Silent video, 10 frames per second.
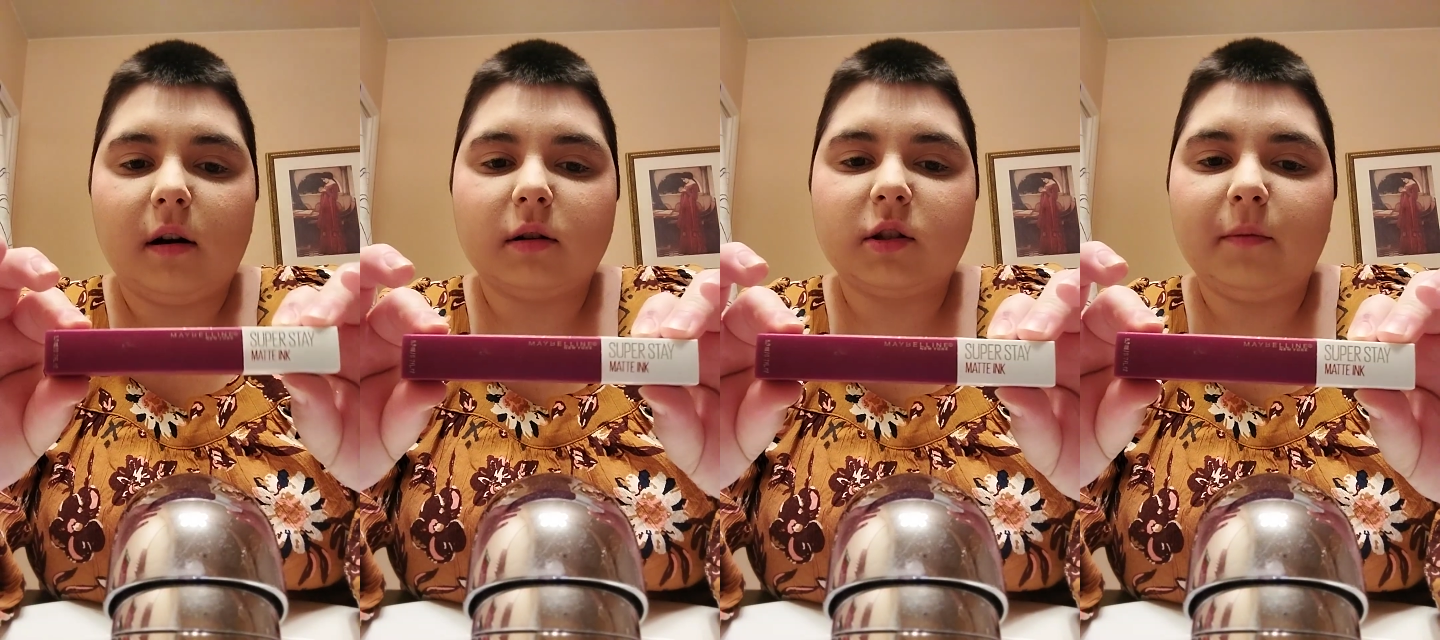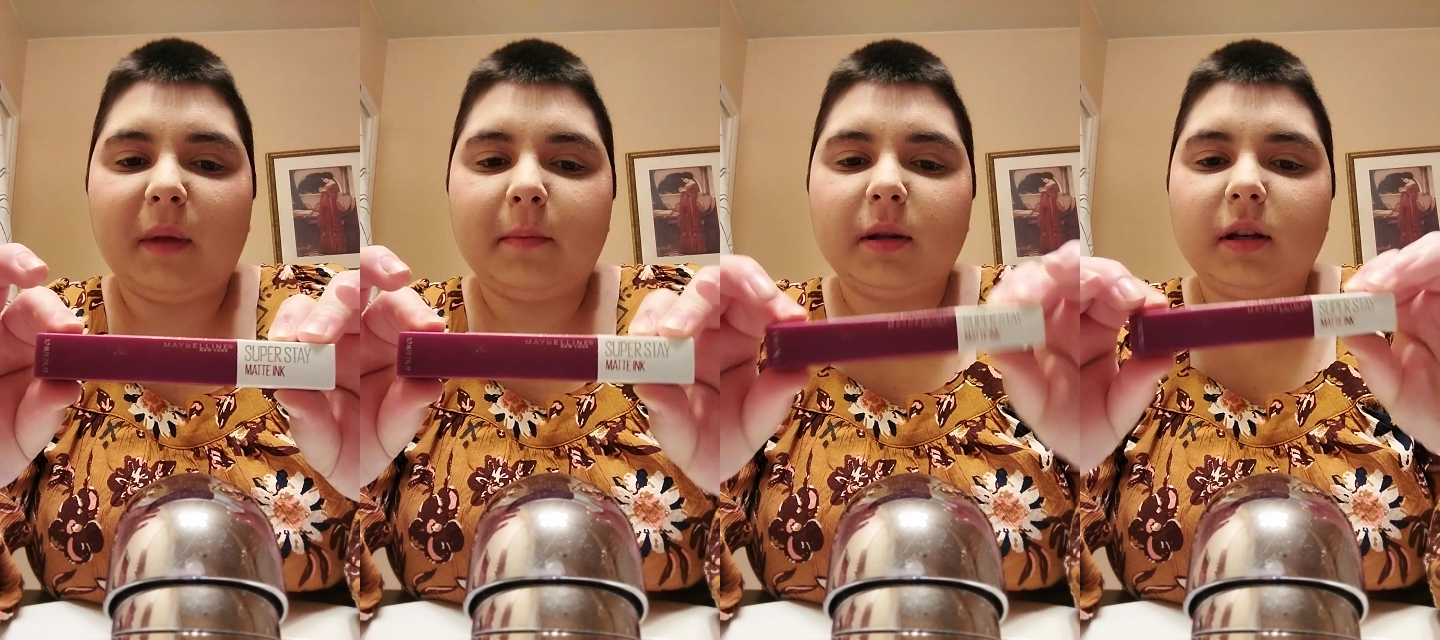also a
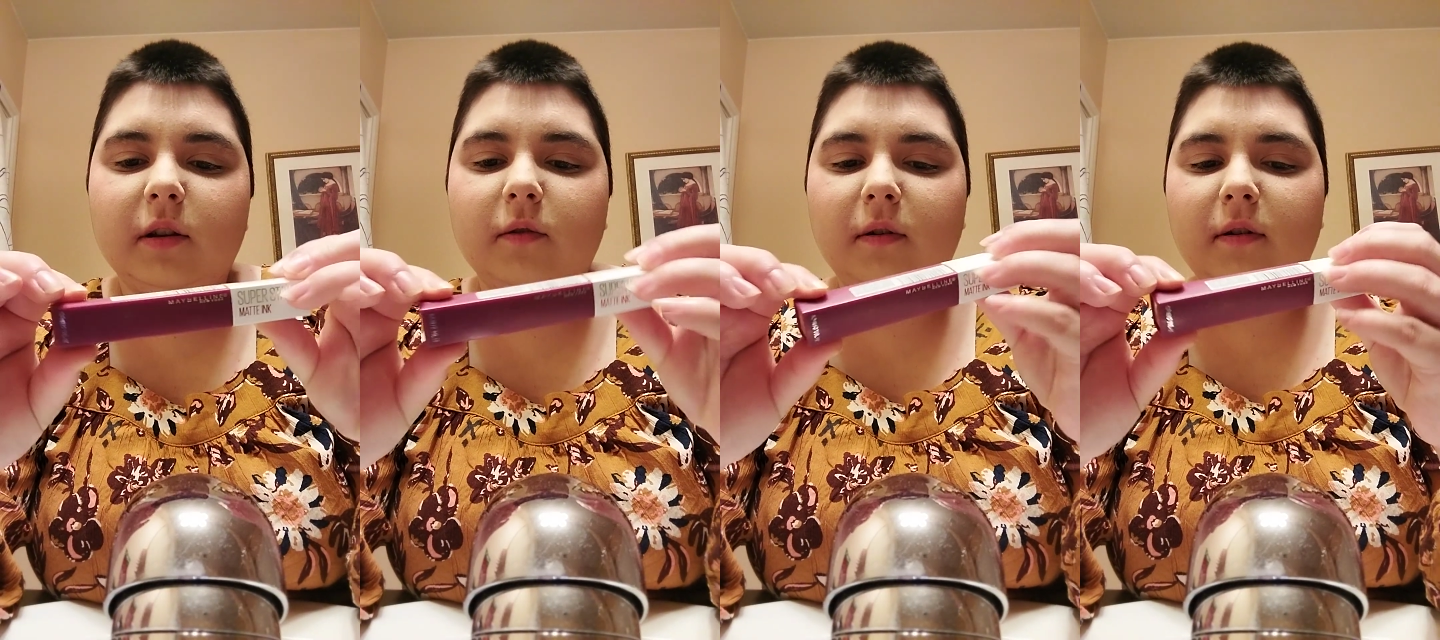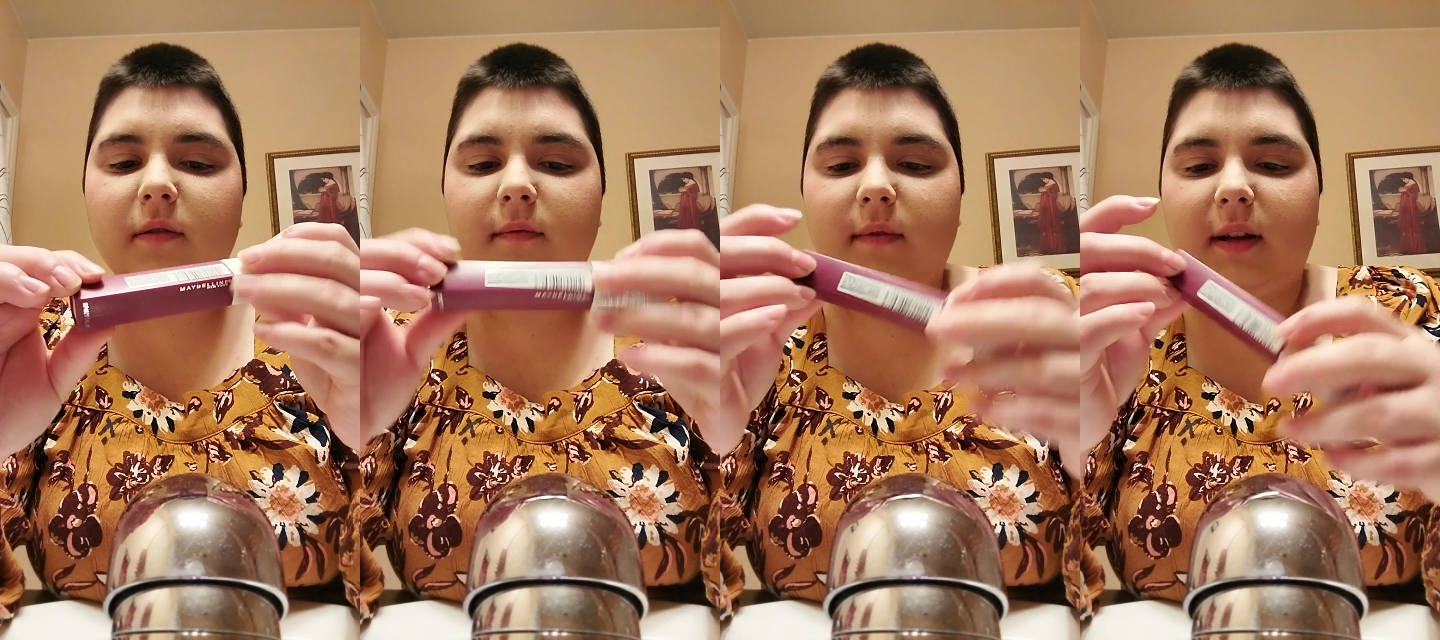Maybelline New
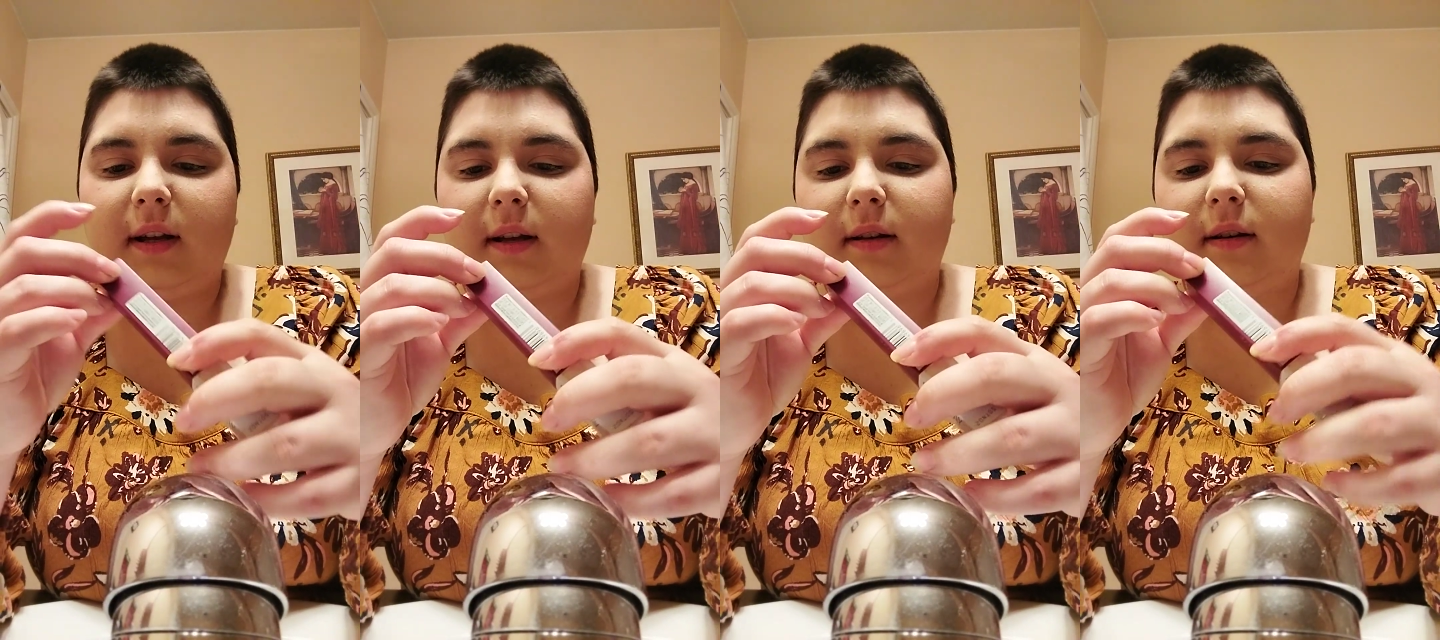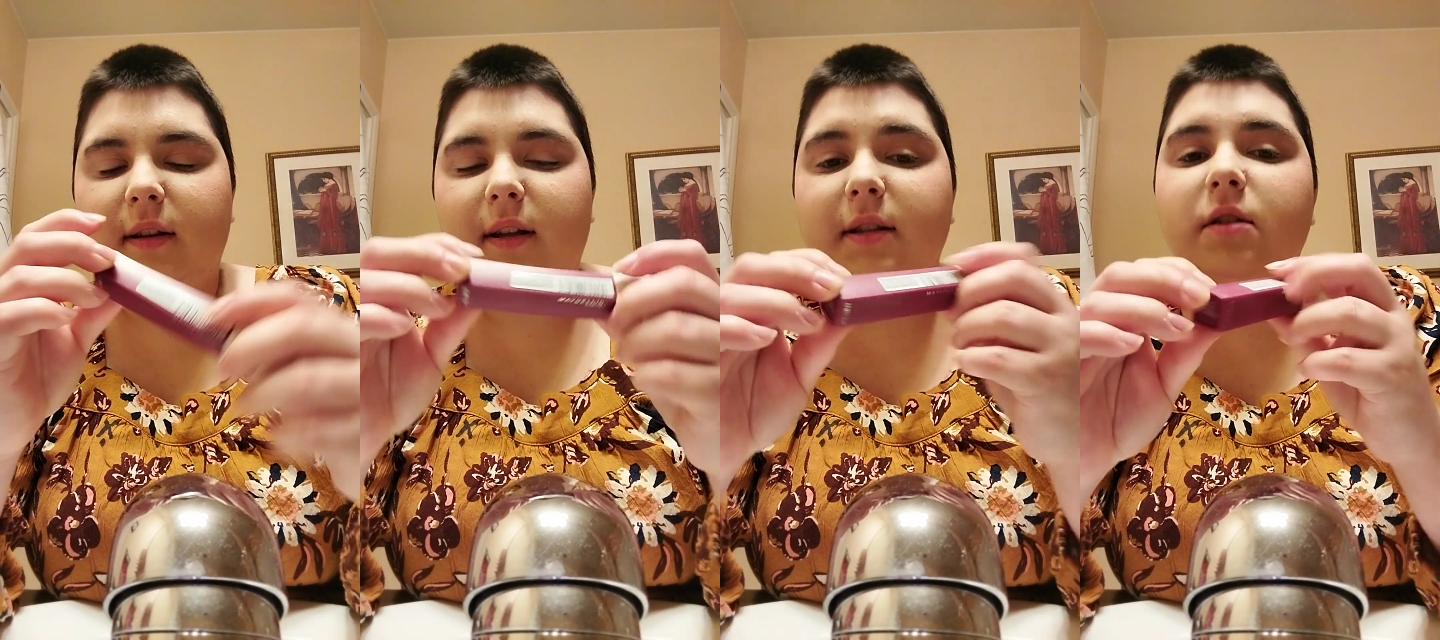York,
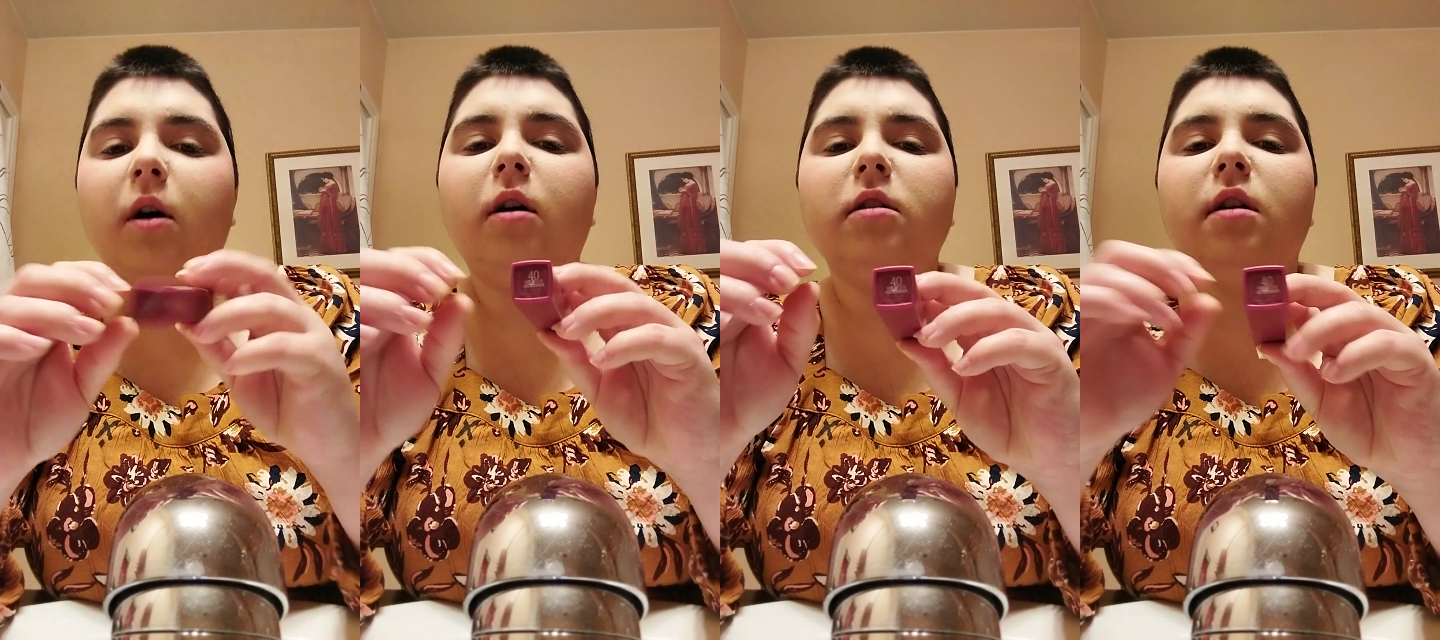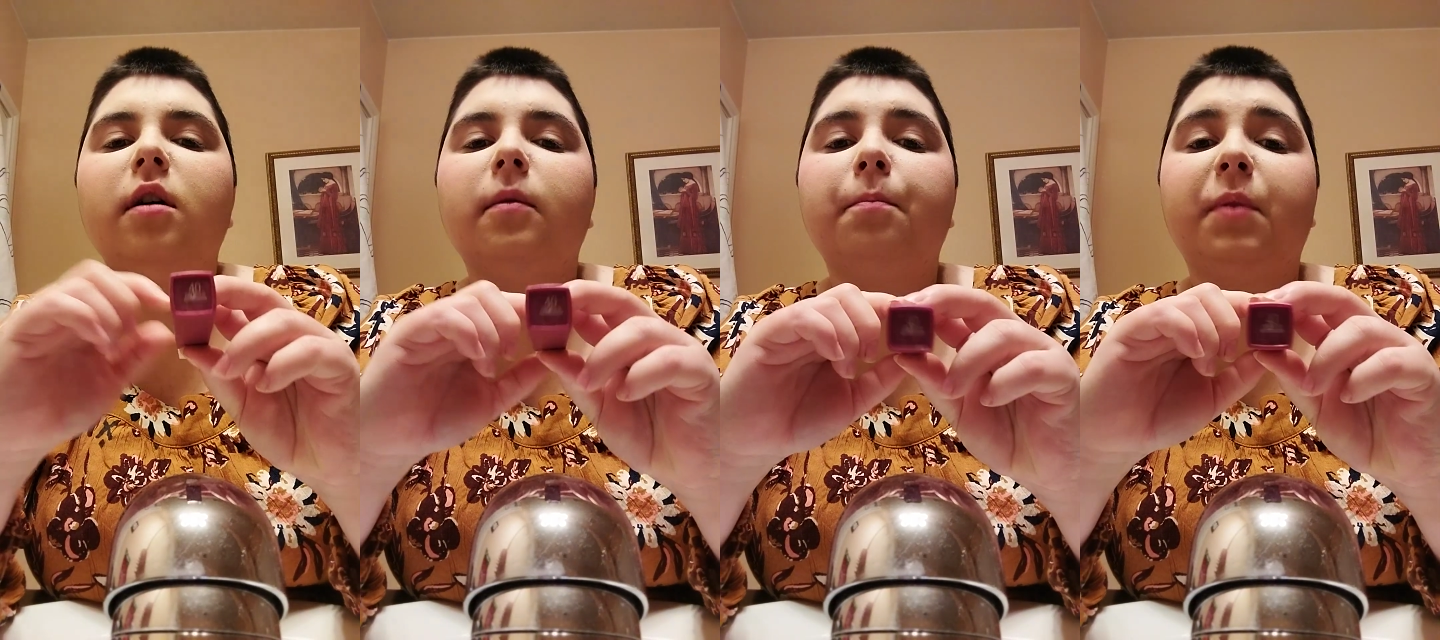and it's called
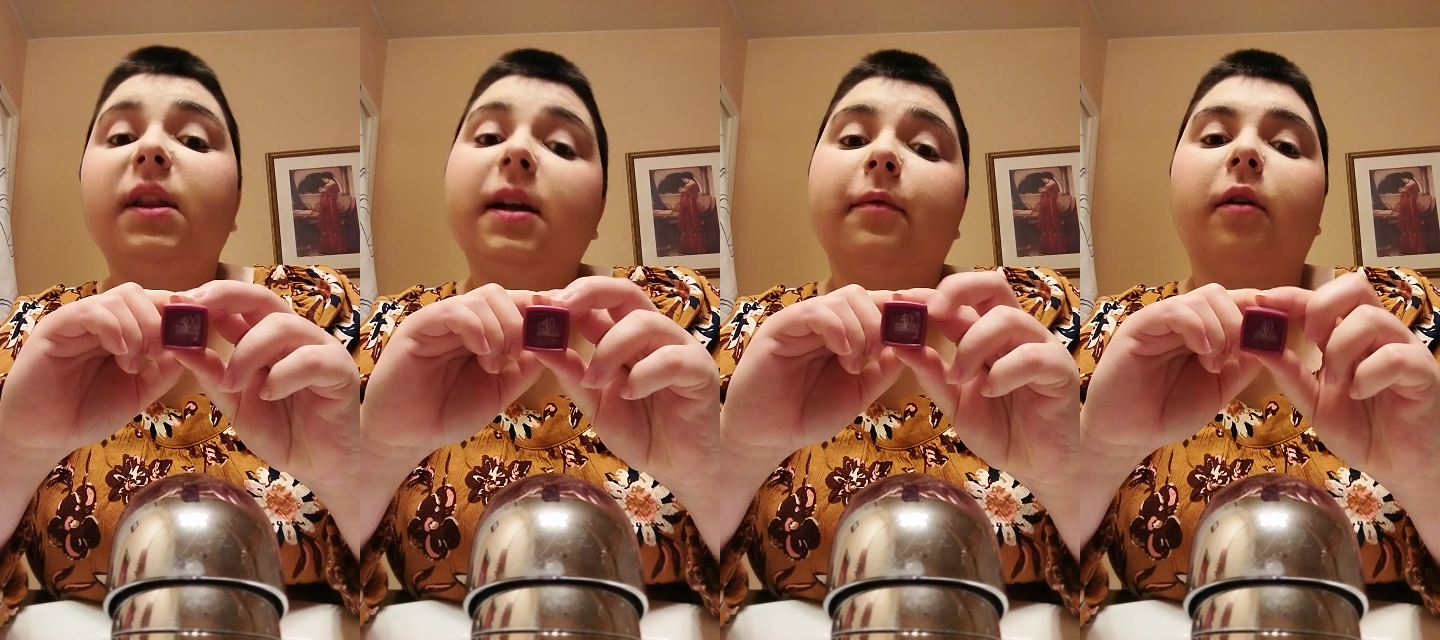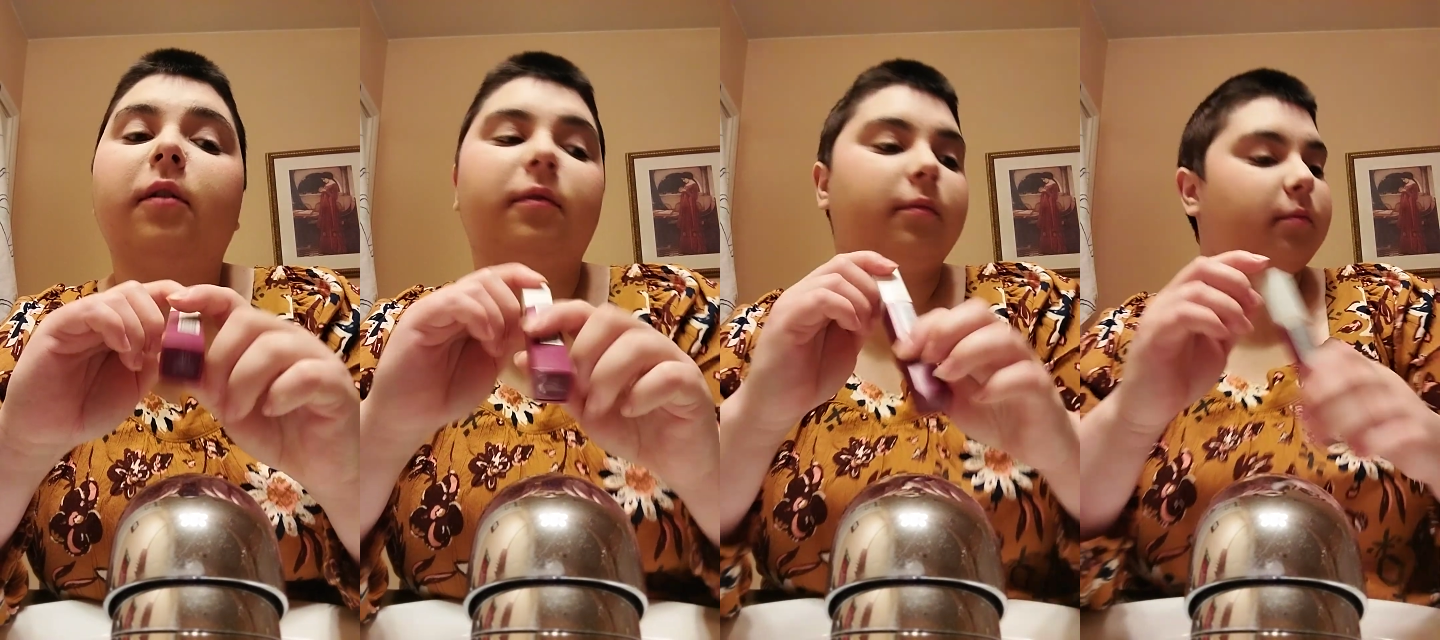Believer.